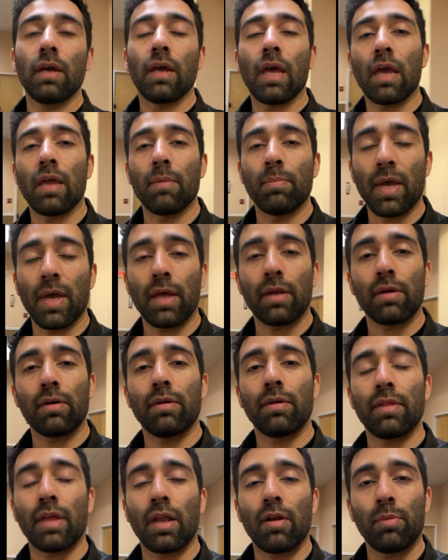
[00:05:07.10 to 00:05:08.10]
a panel
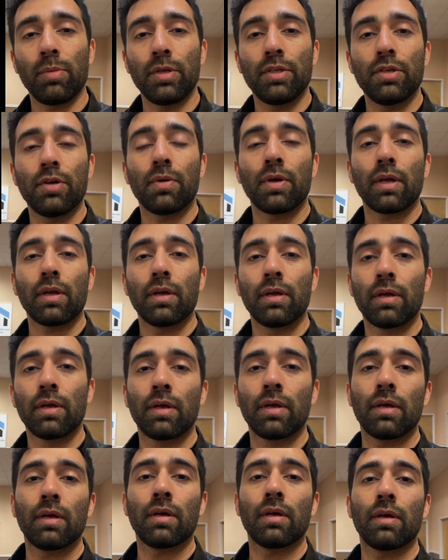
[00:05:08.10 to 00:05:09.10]
that I'll be doing
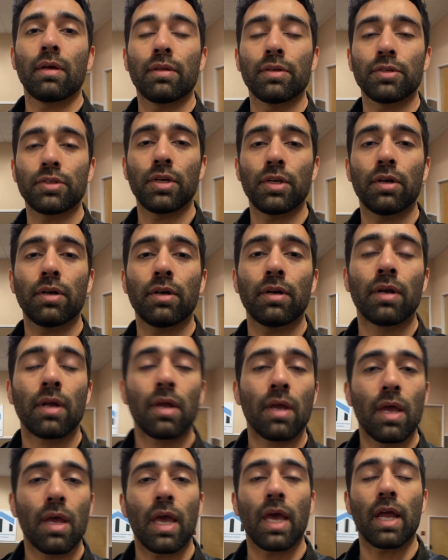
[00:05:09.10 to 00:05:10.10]
this year,
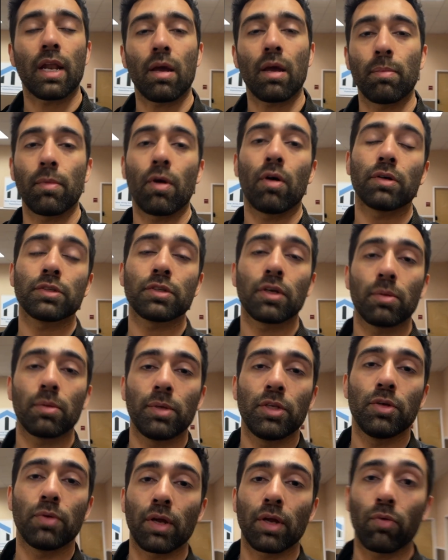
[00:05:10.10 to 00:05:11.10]
and I'm also going to
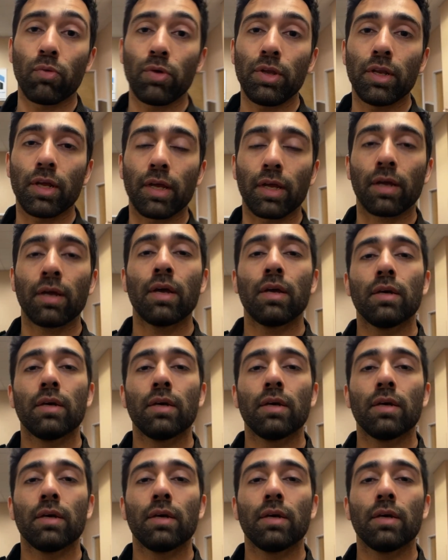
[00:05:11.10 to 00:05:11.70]
be doing a reading.